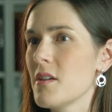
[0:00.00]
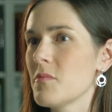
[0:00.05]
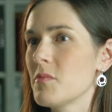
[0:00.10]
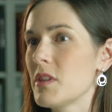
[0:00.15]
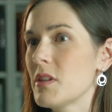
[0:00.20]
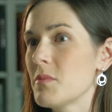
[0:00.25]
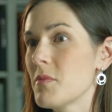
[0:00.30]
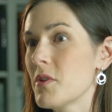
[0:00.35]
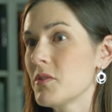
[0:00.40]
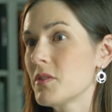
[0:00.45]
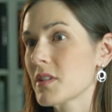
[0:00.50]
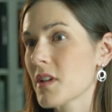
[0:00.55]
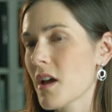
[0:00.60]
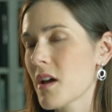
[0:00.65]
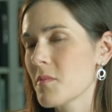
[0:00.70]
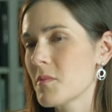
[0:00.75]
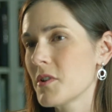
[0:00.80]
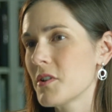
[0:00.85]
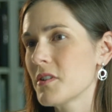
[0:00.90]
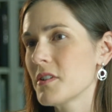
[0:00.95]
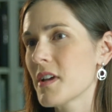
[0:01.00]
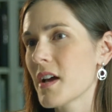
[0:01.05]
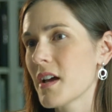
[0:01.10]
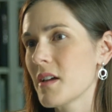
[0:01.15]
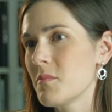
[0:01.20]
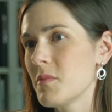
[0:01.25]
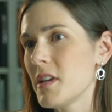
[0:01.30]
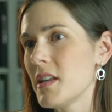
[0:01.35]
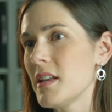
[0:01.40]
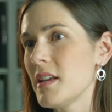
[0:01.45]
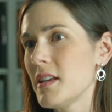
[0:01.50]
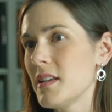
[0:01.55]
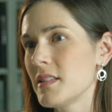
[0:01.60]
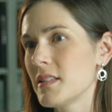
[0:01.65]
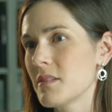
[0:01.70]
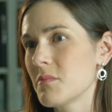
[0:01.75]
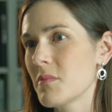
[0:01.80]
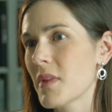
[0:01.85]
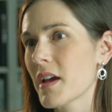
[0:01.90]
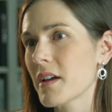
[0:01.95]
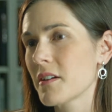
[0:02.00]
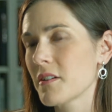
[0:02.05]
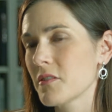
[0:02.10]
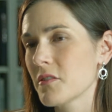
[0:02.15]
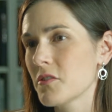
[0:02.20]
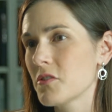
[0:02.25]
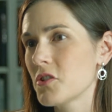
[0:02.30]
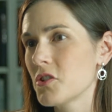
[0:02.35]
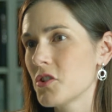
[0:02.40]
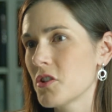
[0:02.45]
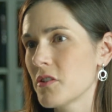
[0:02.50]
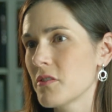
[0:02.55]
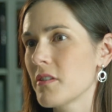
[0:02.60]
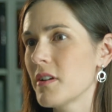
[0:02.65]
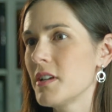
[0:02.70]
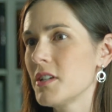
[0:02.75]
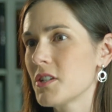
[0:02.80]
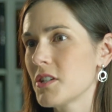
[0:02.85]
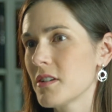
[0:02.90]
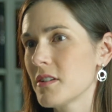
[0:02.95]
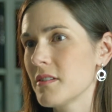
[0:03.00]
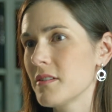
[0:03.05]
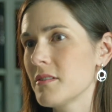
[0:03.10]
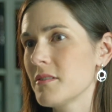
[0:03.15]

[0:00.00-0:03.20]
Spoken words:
The most common are diabetes and macular degeneration.